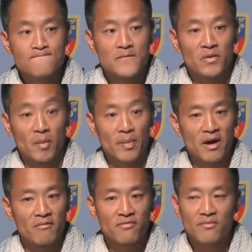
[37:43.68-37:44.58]
from
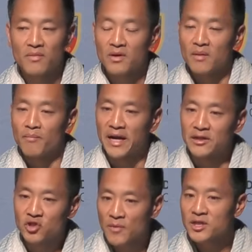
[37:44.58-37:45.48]
above. But I had
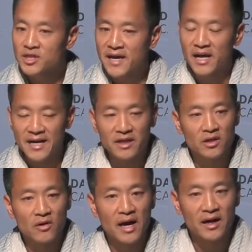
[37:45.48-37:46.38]
so much data, I didn't
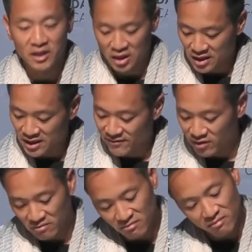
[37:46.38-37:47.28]
know how to
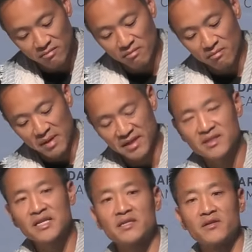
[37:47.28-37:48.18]
even make
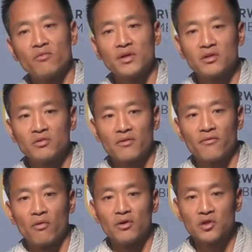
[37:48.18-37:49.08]
sense of what to look
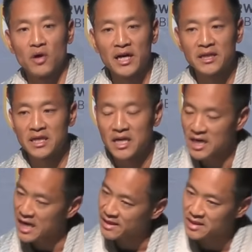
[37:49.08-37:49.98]
for. So I,
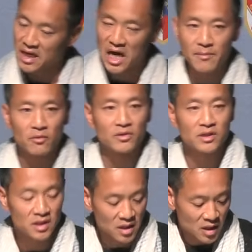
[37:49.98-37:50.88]
at the time, it
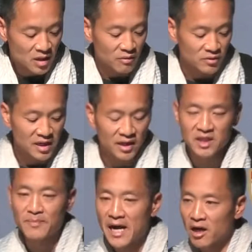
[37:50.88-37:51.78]
was, I was getting
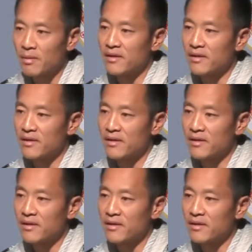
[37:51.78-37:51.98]
inspired by